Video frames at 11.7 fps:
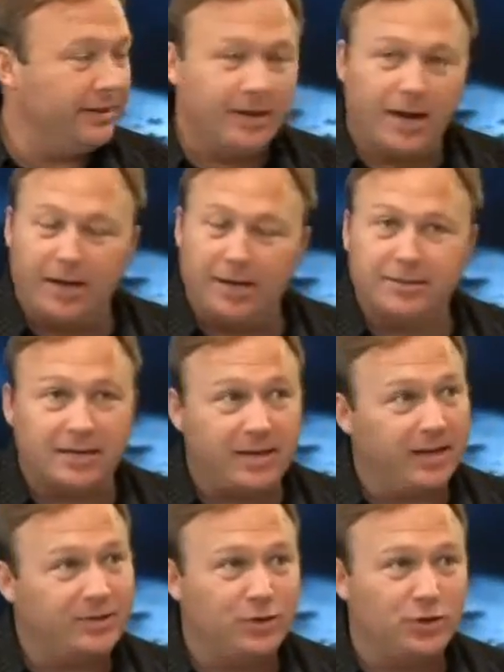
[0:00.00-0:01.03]
It does. I
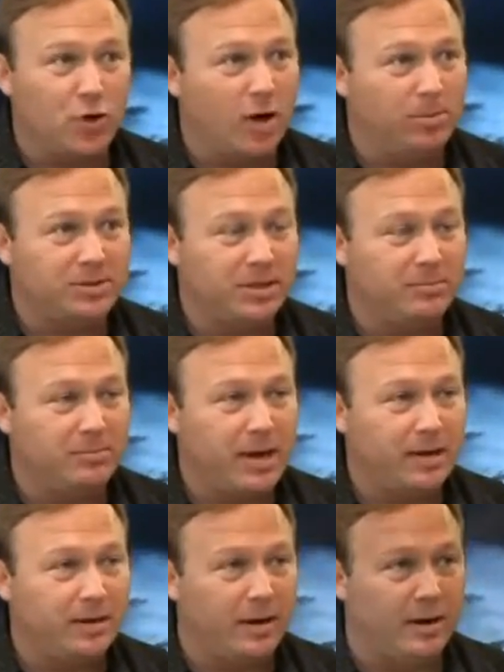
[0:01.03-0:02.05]
tell you, it's enjoyable sitting in the
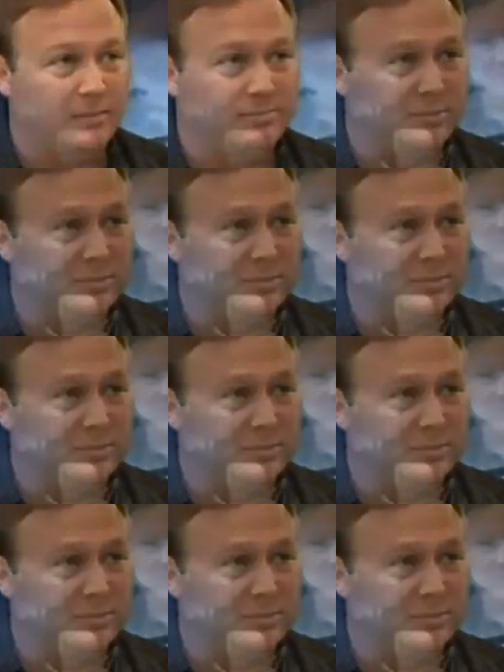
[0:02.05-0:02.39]
backyard